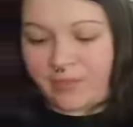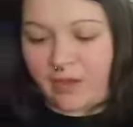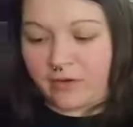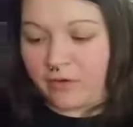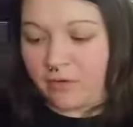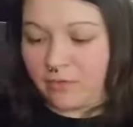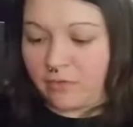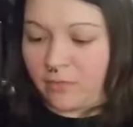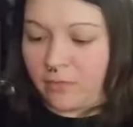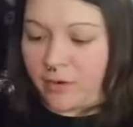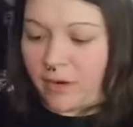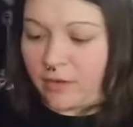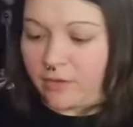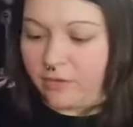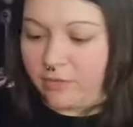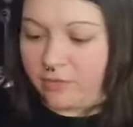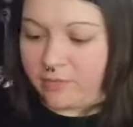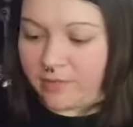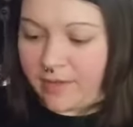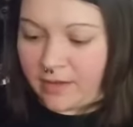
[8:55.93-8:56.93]
Don't know what I'll
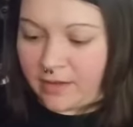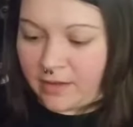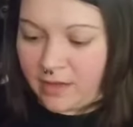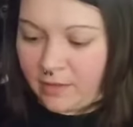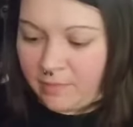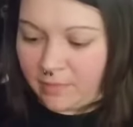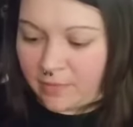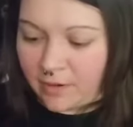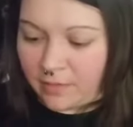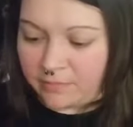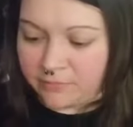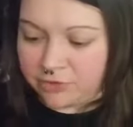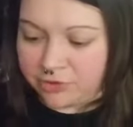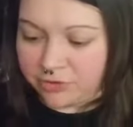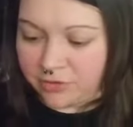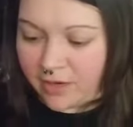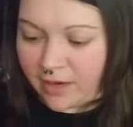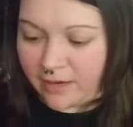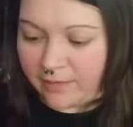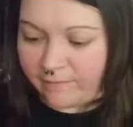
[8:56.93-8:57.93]
do with that yet, but I'm
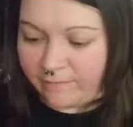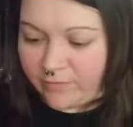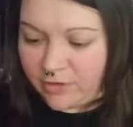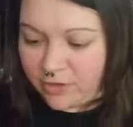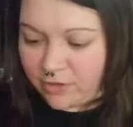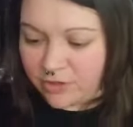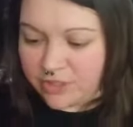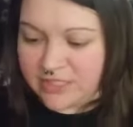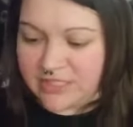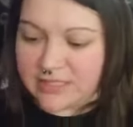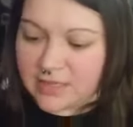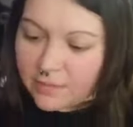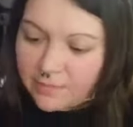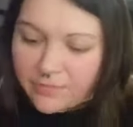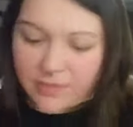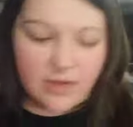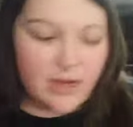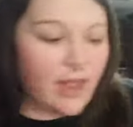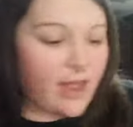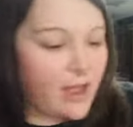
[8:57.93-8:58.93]
sure I can figure
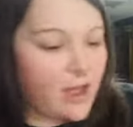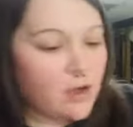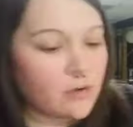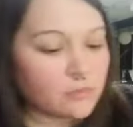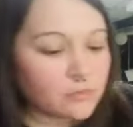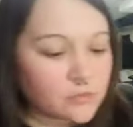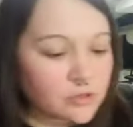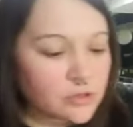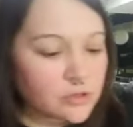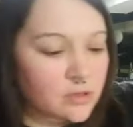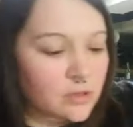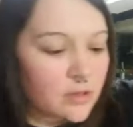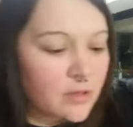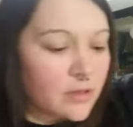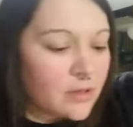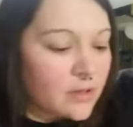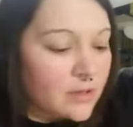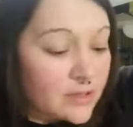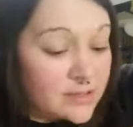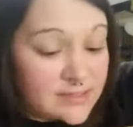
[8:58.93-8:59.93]
something out,
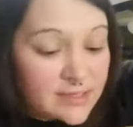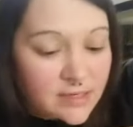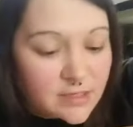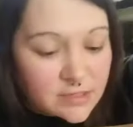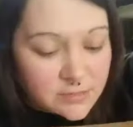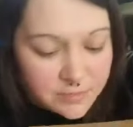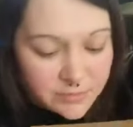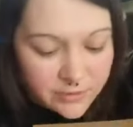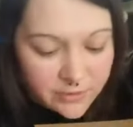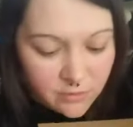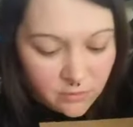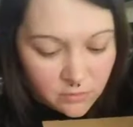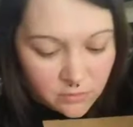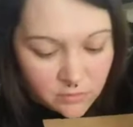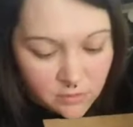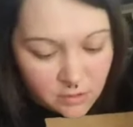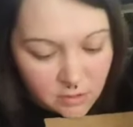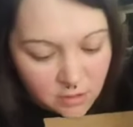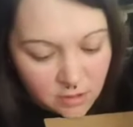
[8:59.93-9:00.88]
because that is pretty cool.